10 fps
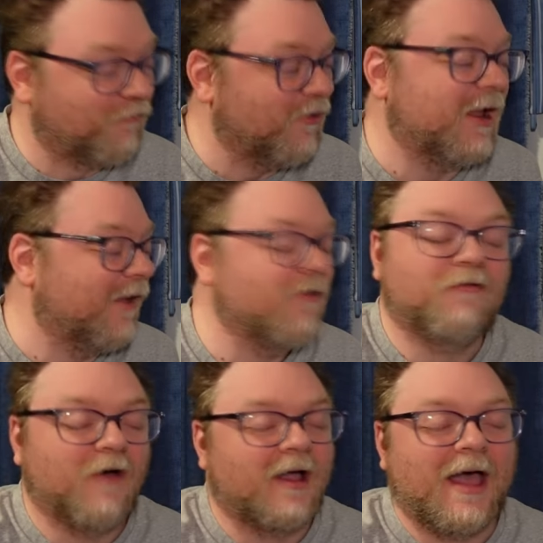Freaking the
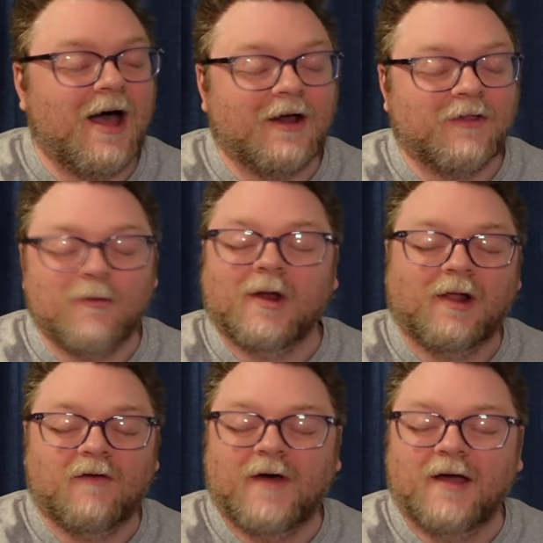fuck out in the
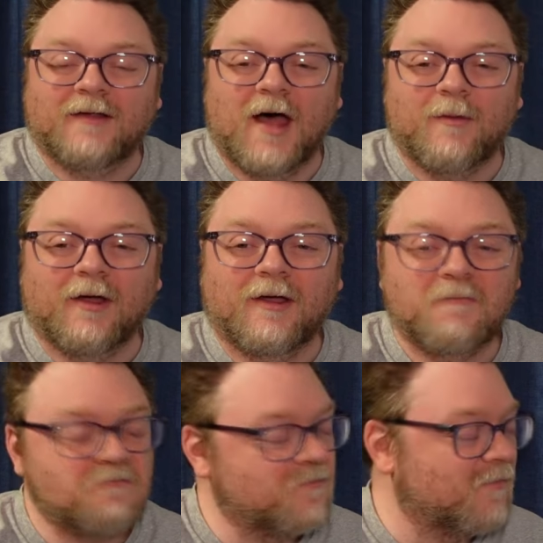middle of Hot Topic.
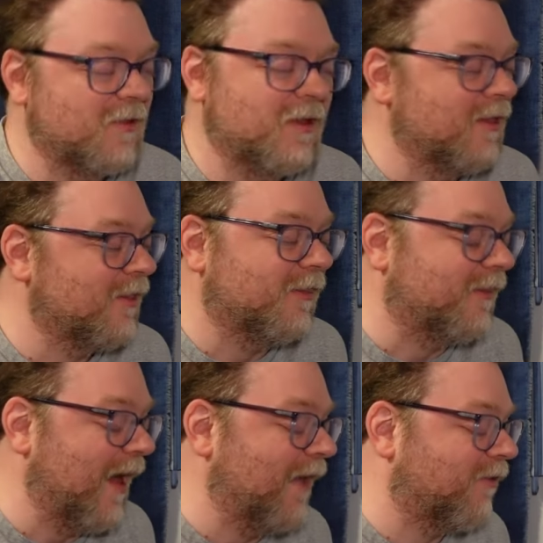
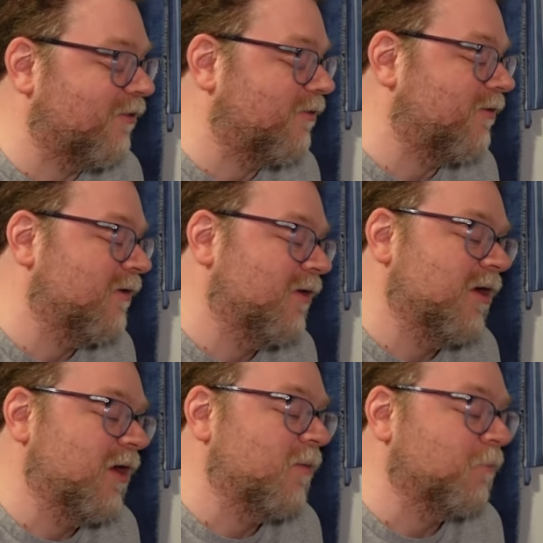That's
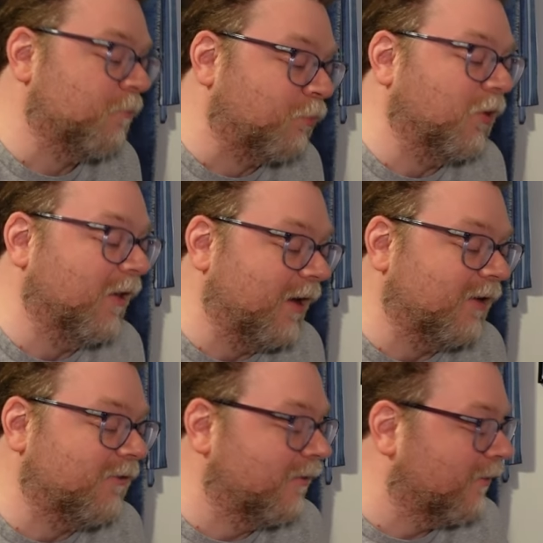
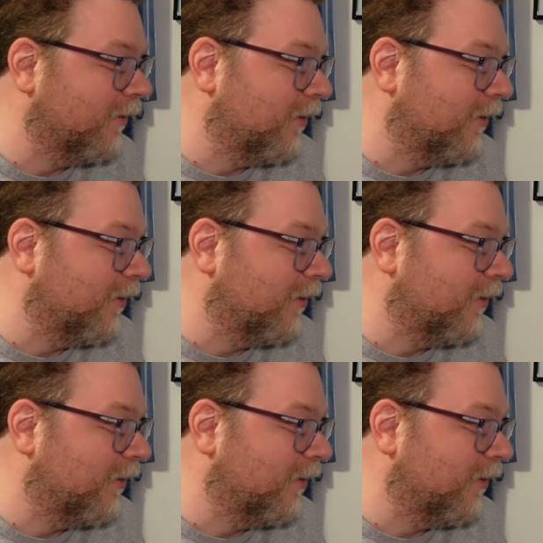brilliant.